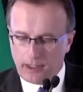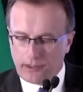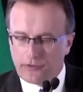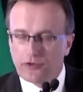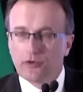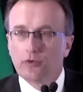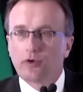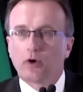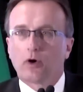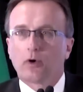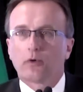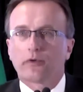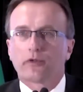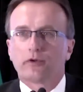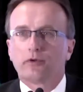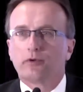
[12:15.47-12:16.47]
As you
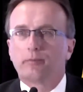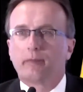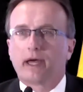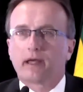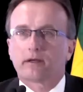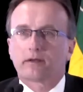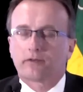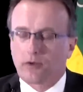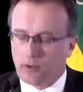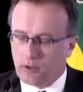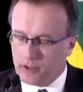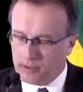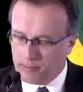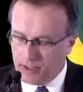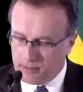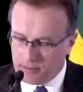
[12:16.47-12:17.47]
know, the new
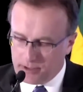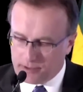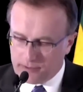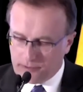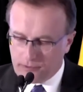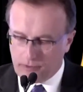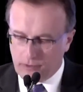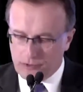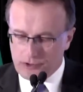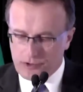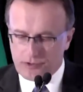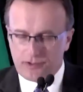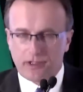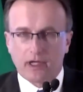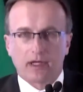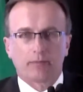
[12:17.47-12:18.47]
mandatory public disclosure
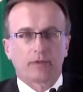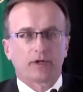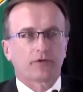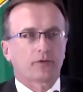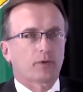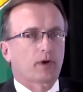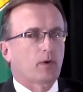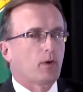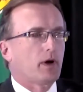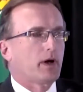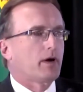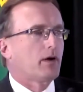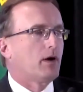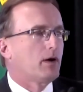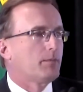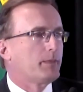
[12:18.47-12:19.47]
statements
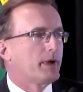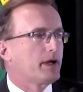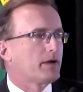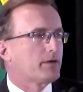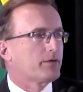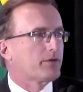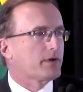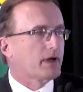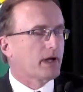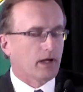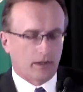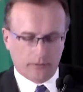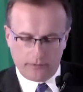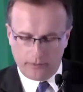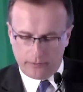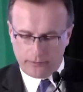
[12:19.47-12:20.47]
require all mayors and
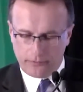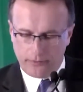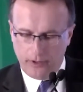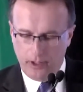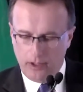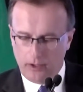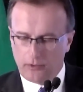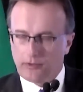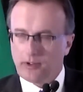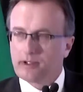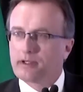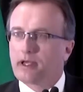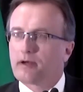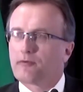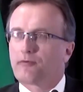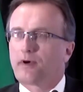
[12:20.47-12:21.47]
councillors to
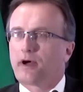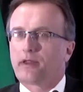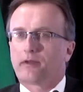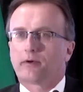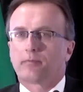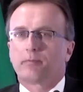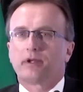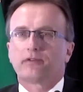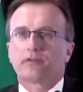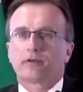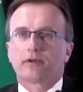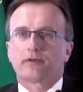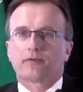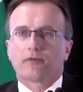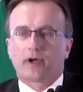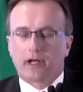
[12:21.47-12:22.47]
identify their
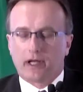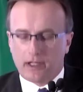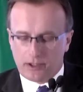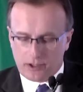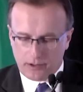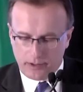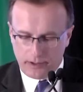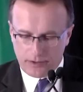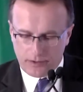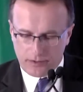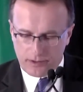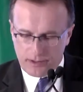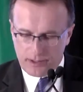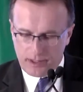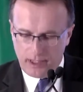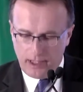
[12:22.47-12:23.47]
business financial
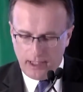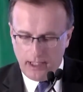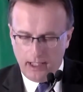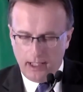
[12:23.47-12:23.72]
interests.